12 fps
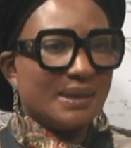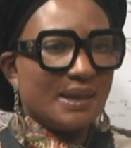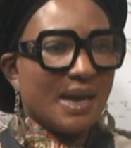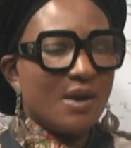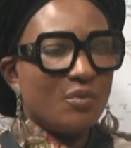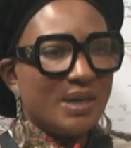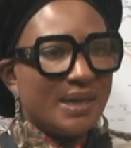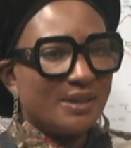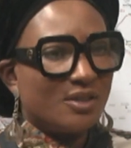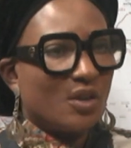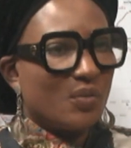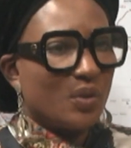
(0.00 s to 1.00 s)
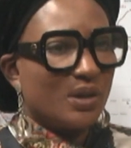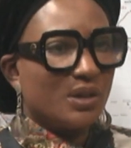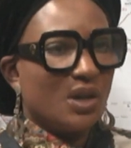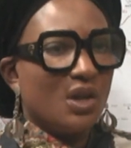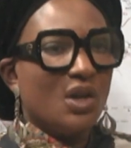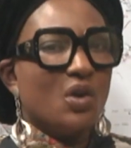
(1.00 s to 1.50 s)
and we need someone
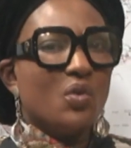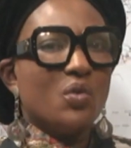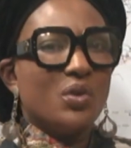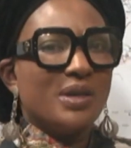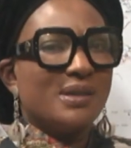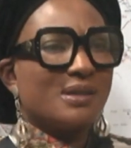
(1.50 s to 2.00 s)
who is